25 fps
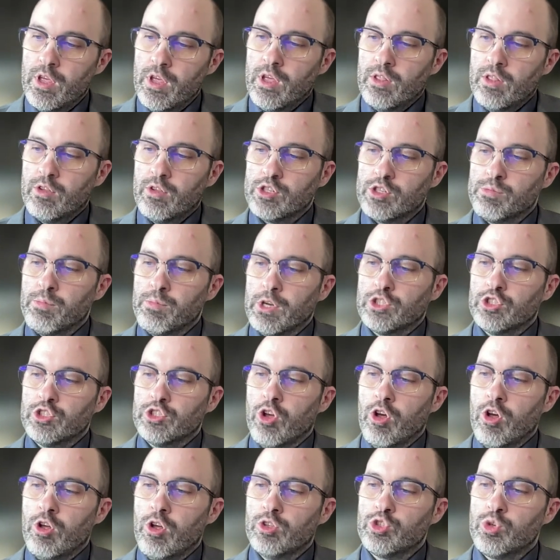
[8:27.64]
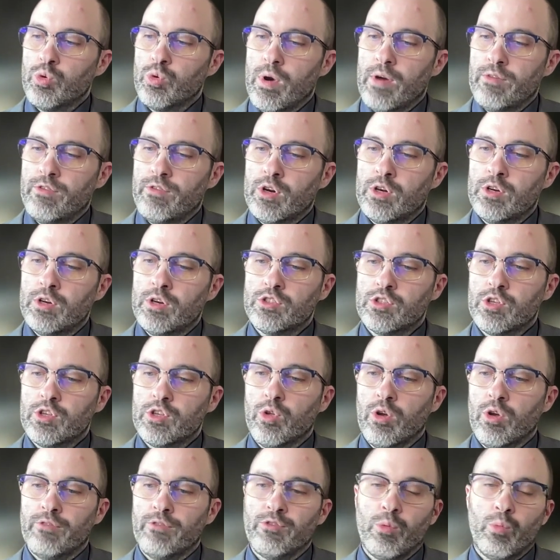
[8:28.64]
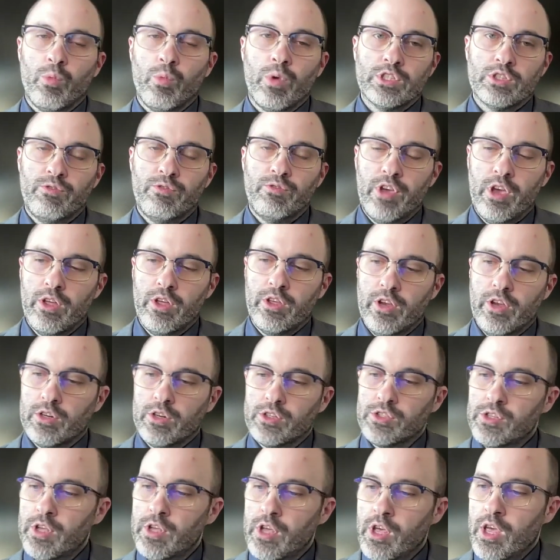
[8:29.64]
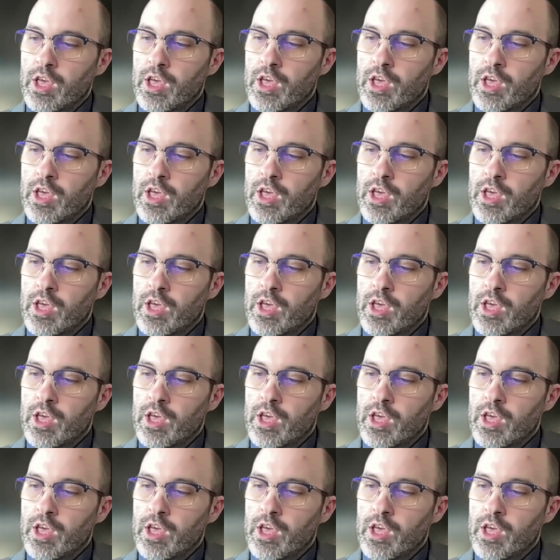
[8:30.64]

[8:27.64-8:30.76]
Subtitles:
There's much knowledge, however, to learn from one's failures,